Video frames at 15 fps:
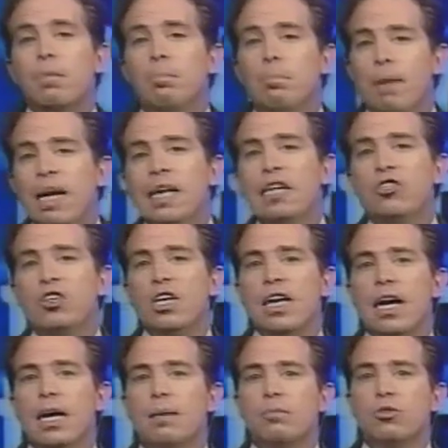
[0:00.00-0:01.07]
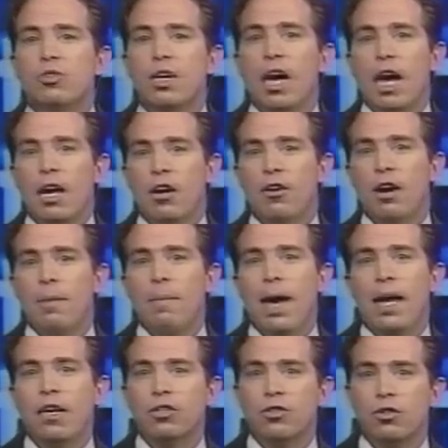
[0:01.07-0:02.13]
Many GMs and internet
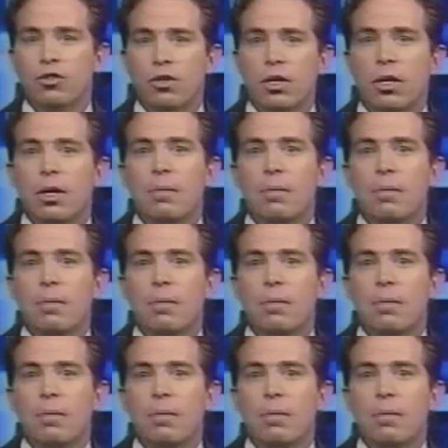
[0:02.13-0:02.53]
managers